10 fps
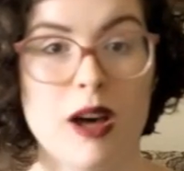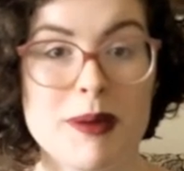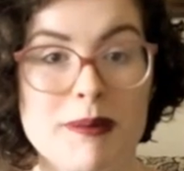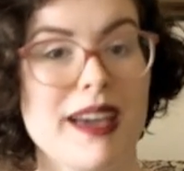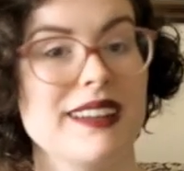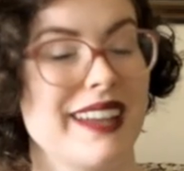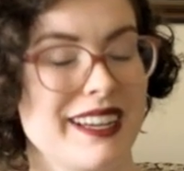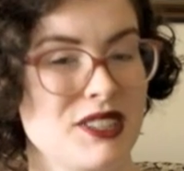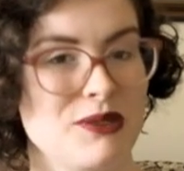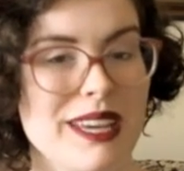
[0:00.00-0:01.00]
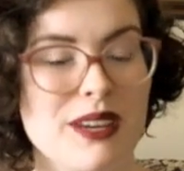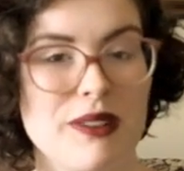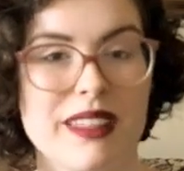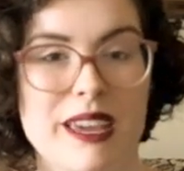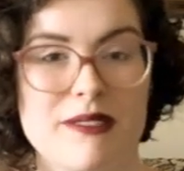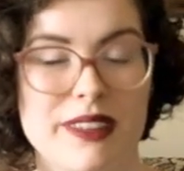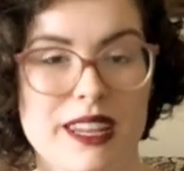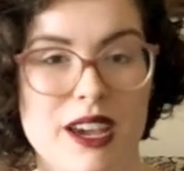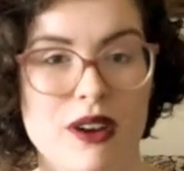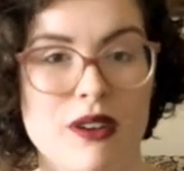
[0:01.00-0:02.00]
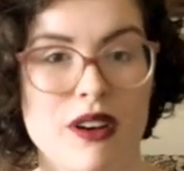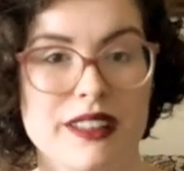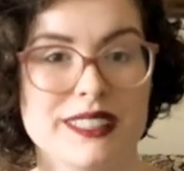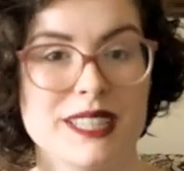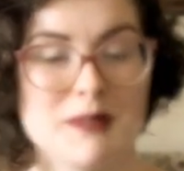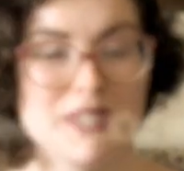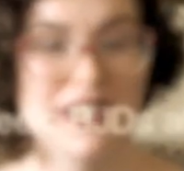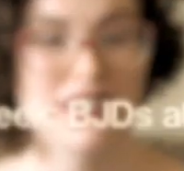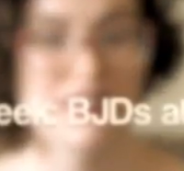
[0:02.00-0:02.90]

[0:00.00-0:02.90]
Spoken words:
I'll be back next week with a video on the subject